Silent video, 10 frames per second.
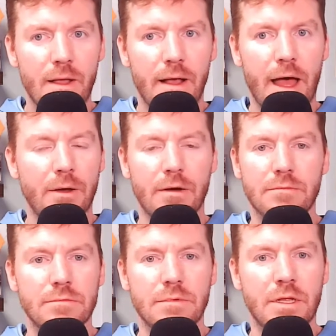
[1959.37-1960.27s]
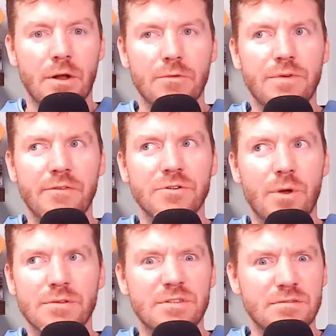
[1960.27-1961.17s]
5 years ago, I
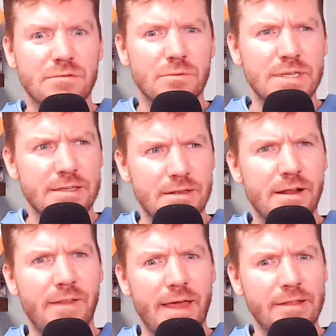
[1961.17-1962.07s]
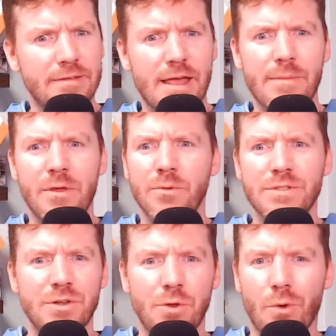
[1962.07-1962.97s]
was in LA at the time. He was
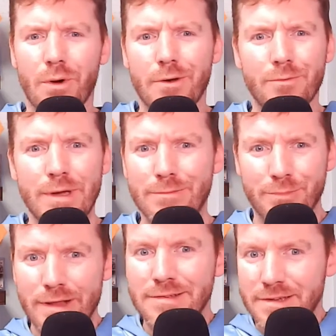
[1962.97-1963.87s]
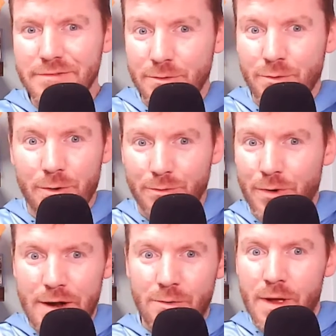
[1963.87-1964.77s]
in New York. We relatively were
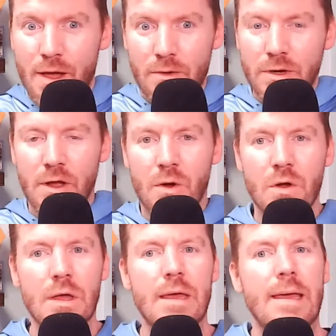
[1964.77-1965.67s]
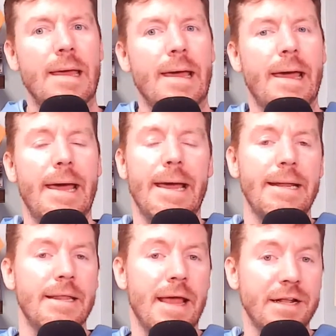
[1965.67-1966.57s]
right around,
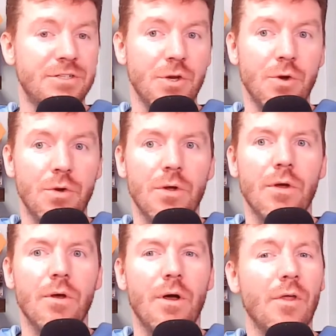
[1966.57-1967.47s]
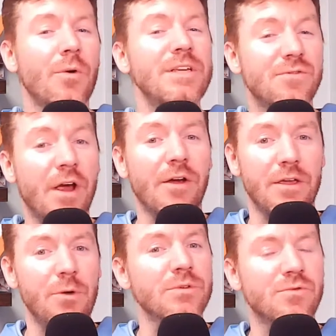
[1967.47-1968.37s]
and that dude, although he
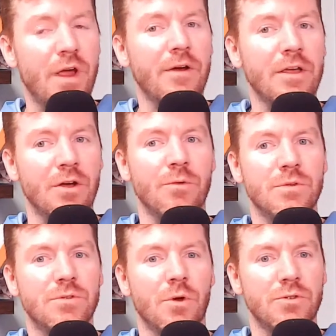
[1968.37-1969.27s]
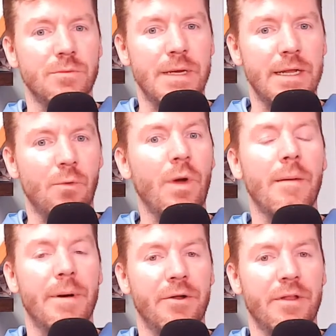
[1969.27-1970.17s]
was very good with social media, way
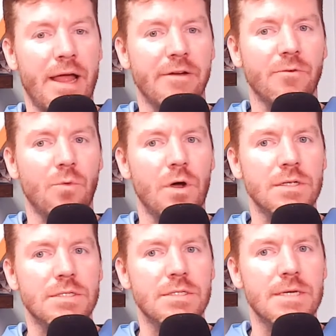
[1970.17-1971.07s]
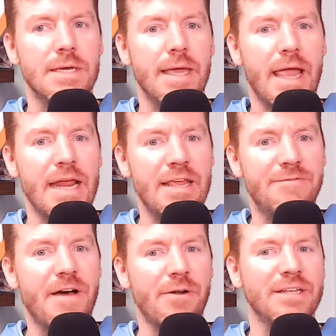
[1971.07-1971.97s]
better than I ever was. And he
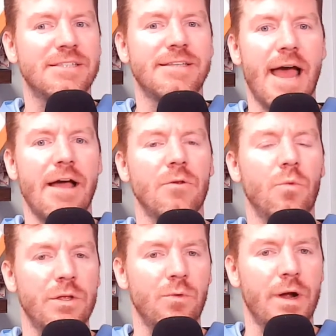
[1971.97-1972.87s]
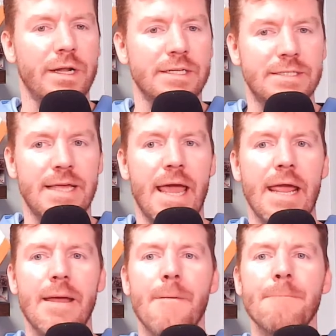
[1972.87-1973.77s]
found his style and what he wanted to
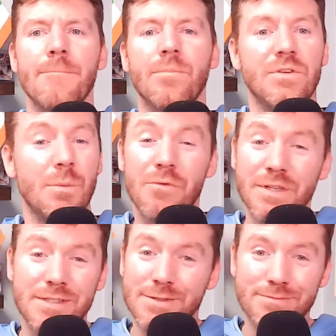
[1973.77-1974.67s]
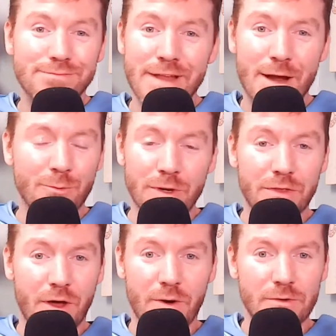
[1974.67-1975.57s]
say. Some of it's not real,
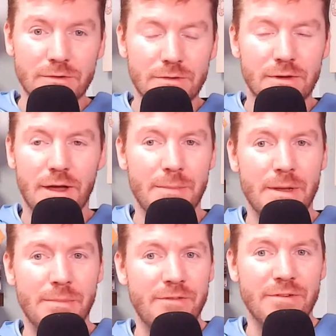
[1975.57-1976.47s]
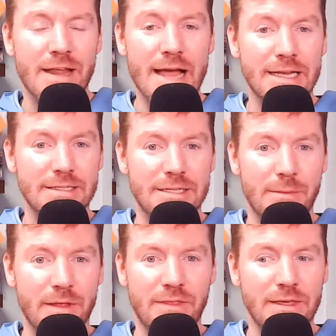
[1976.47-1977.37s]
though. I mean, I'm not even knocking
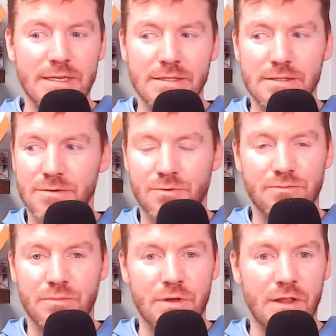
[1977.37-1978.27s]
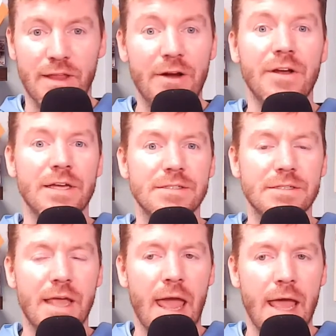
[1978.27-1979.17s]
Tim. I think he's hilarious.
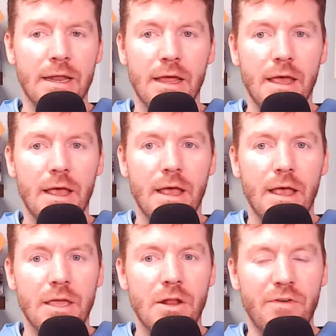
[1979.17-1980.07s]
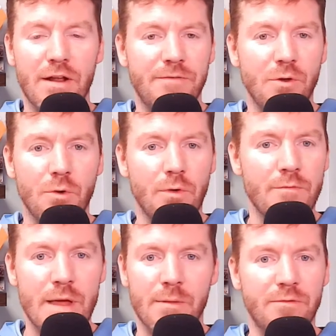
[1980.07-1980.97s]
And, I've
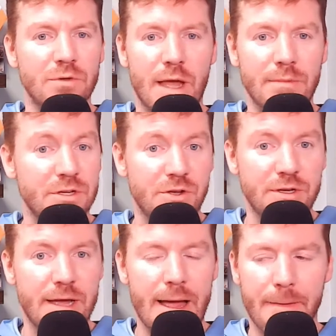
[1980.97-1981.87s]
met him a few times, and a good guy.